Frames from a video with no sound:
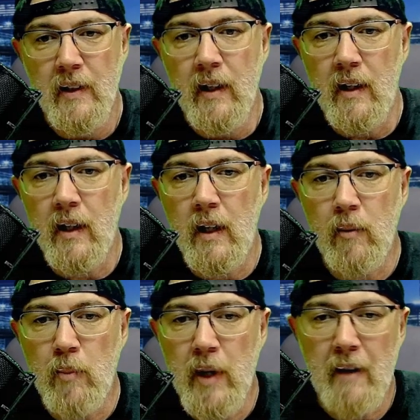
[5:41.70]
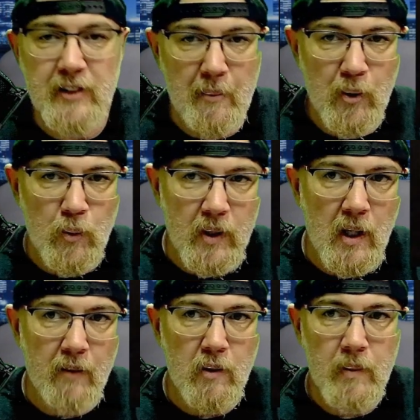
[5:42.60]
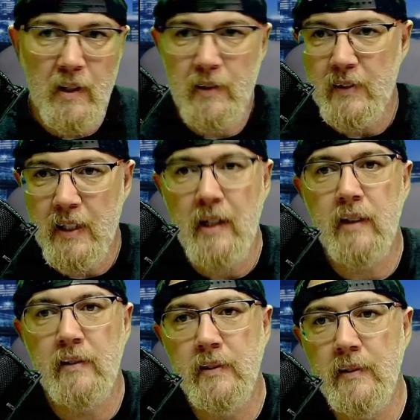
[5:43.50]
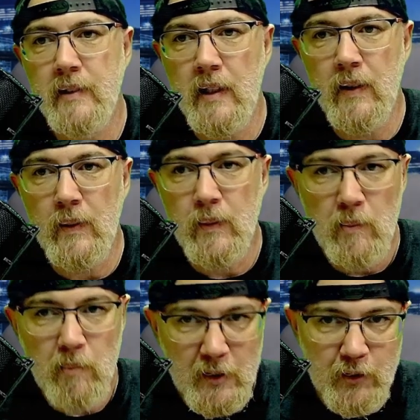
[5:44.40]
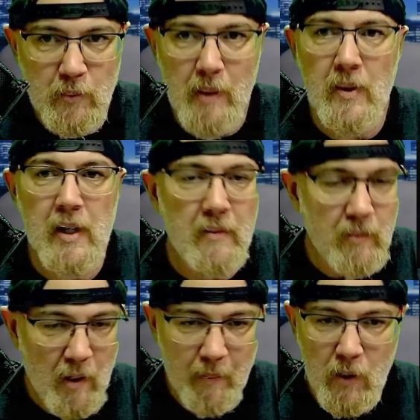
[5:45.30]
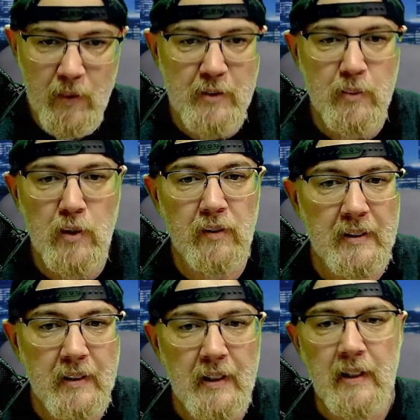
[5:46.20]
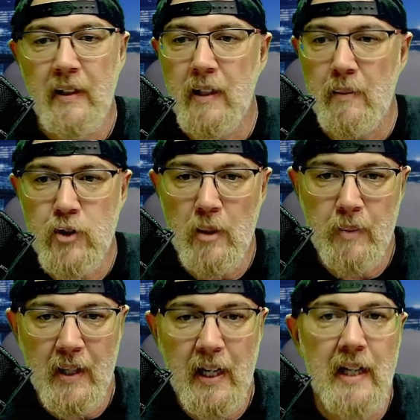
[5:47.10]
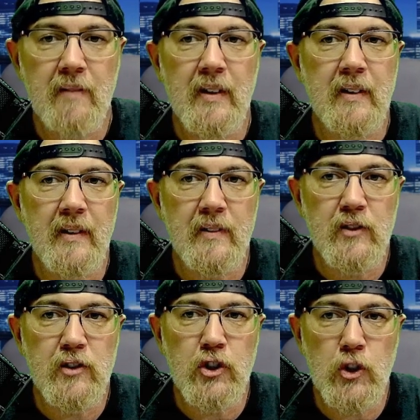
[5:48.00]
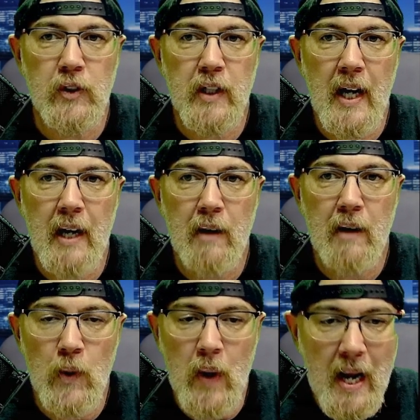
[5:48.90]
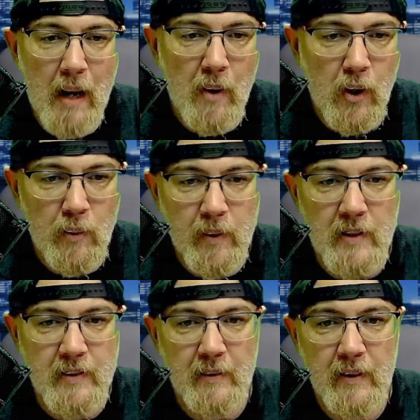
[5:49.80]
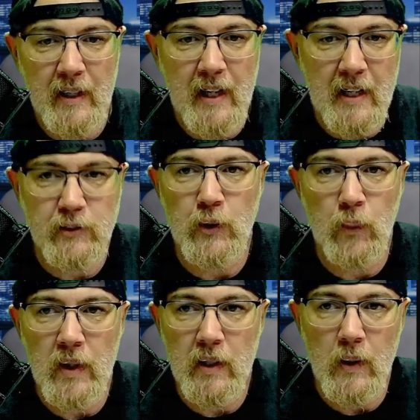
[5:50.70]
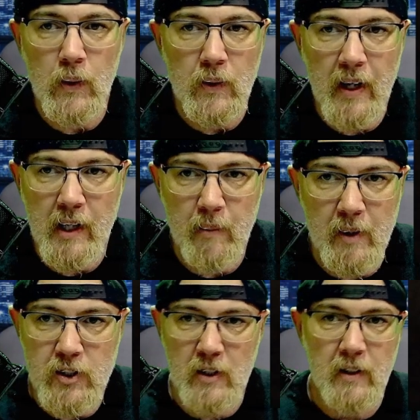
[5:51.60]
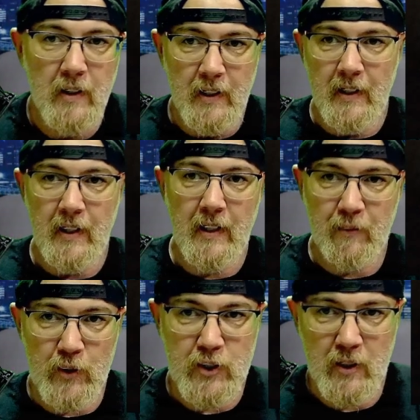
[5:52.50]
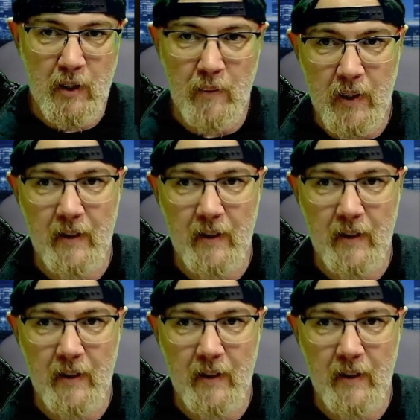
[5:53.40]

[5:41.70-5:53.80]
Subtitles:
But I was able to recover because, again, you know, muscle memory. I'm always moving. I'm jumping. I even shoot the guy with no ammo because I canceled the reload animation, and which I'm like,